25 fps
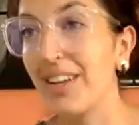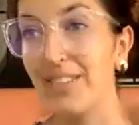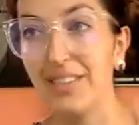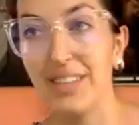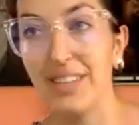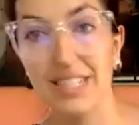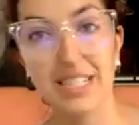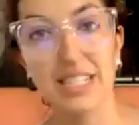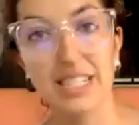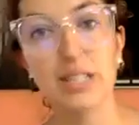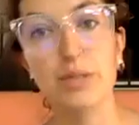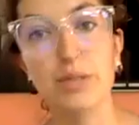
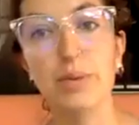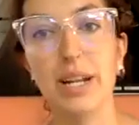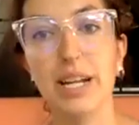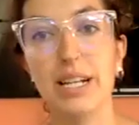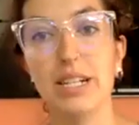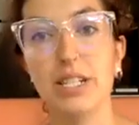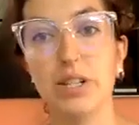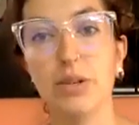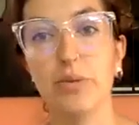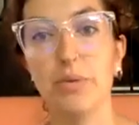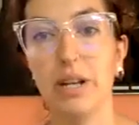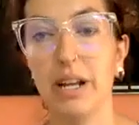This is what
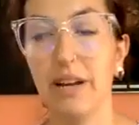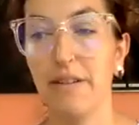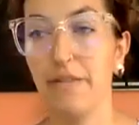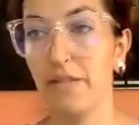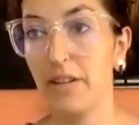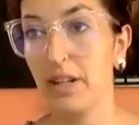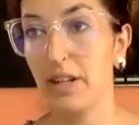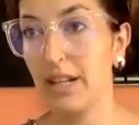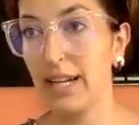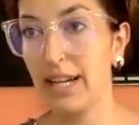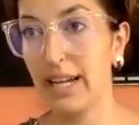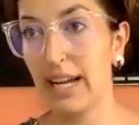I do when I
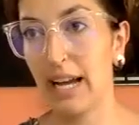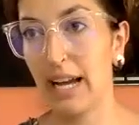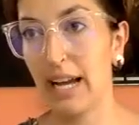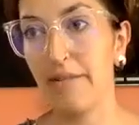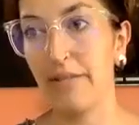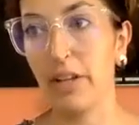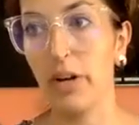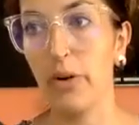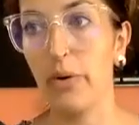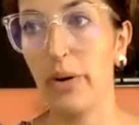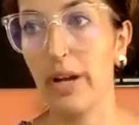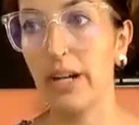feel like I
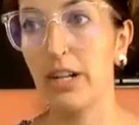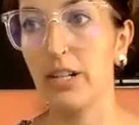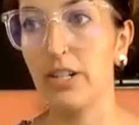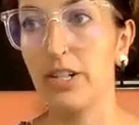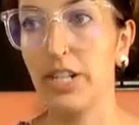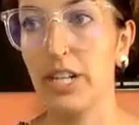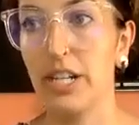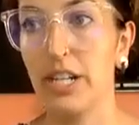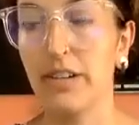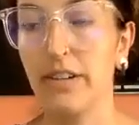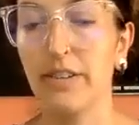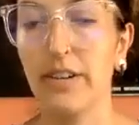have low
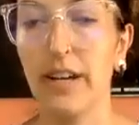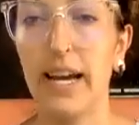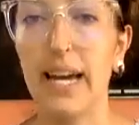energy.